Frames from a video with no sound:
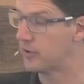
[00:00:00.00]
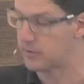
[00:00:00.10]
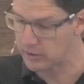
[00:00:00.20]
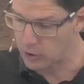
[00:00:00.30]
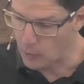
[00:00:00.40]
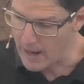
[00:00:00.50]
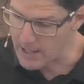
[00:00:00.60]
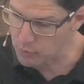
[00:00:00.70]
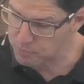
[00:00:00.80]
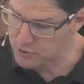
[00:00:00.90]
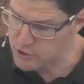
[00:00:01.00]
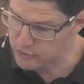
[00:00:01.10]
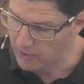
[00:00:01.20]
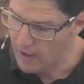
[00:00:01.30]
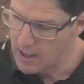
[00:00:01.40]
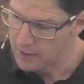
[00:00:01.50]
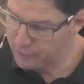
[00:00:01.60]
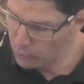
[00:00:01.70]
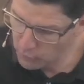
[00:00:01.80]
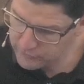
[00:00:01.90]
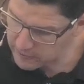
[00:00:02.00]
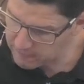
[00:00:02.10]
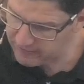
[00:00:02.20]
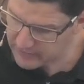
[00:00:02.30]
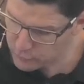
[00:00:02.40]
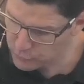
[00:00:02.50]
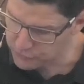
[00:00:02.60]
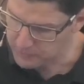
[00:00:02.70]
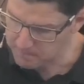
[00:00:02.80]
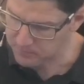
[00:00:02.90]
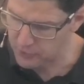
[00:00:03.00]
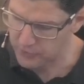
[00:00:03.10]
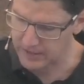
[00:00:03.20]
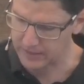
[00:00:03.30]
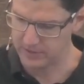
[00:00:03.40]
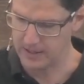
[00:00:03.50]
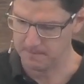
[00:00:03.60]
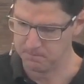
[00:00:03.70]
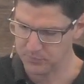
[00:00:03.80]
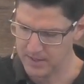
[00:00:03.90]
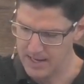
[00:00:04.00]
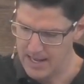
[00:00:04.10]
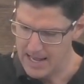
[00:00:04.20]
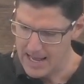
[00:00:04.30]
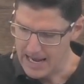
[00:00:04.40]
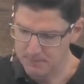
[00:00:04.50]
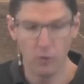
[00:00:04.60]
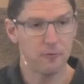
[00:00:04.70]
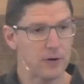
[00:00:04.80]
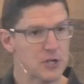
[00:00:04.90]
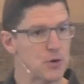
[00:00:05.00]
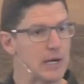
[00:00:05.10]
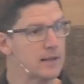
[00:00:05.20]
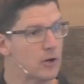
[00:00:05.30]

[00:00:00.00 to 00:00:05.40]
The, the, the ground will produce thorns and thistles, verse 18. And more frustrating,